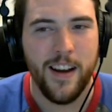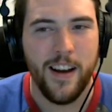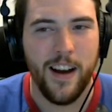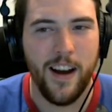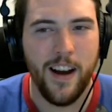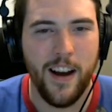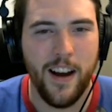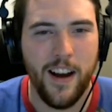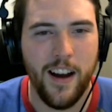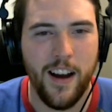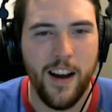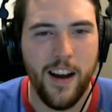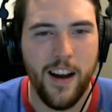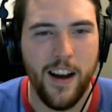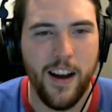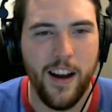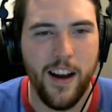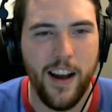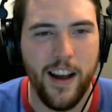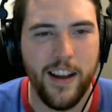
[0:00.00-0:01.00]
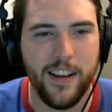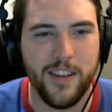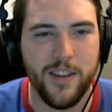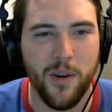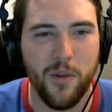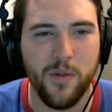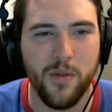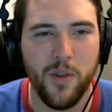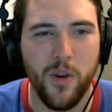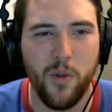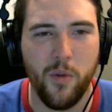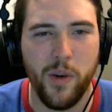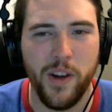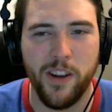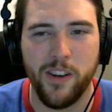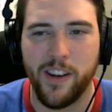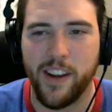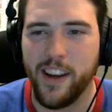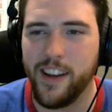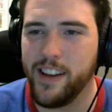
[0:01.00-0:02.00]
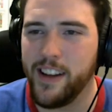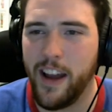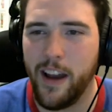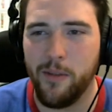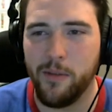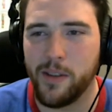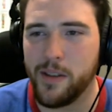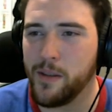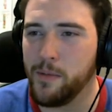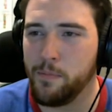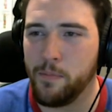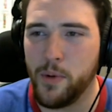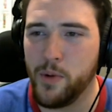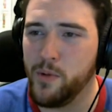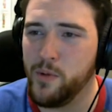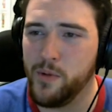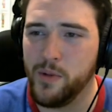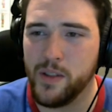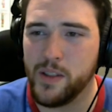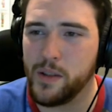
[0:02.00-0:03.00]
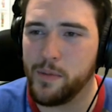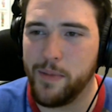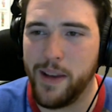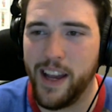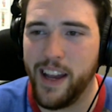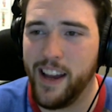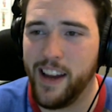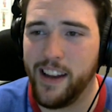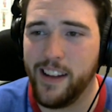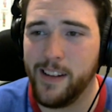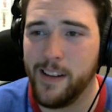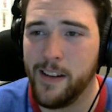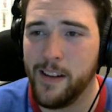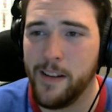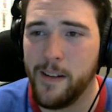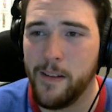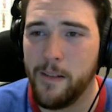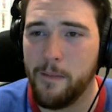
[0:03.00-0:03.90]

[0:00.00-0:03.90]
I don't know what you're getting at with the boons, man.